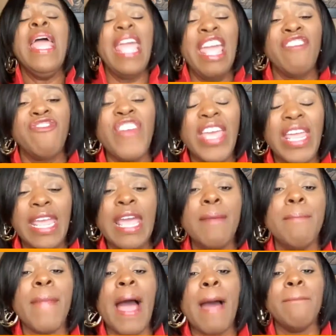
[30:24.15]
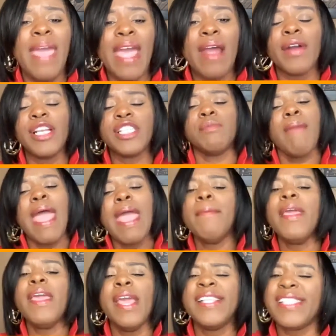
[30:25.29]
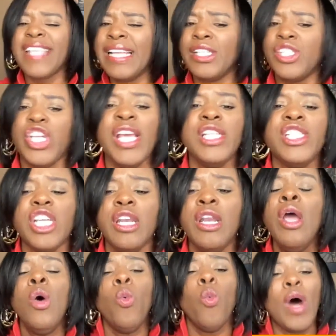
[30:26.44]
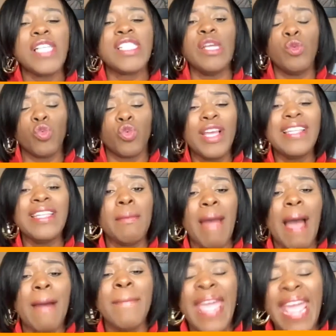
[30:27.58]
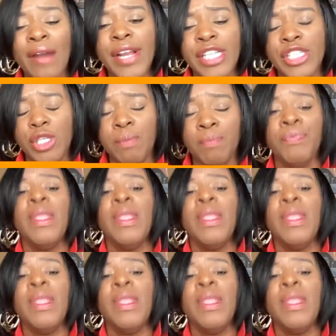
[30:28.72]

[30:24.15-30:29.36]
If it hit my marriage, maybe its intention wasn't really my marriage.